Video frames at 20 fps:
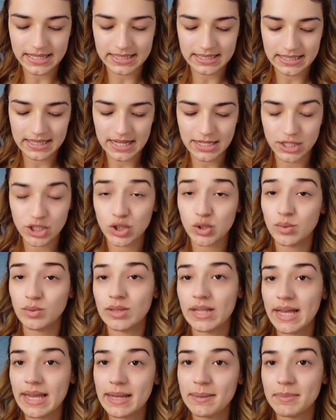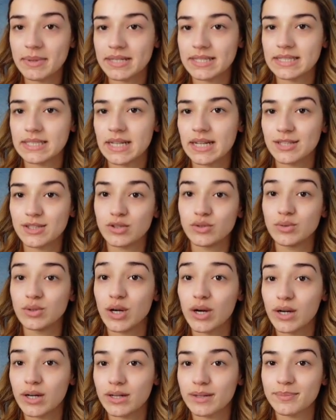It's not too light, but it's not too
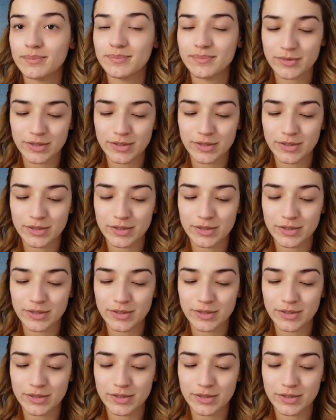dark.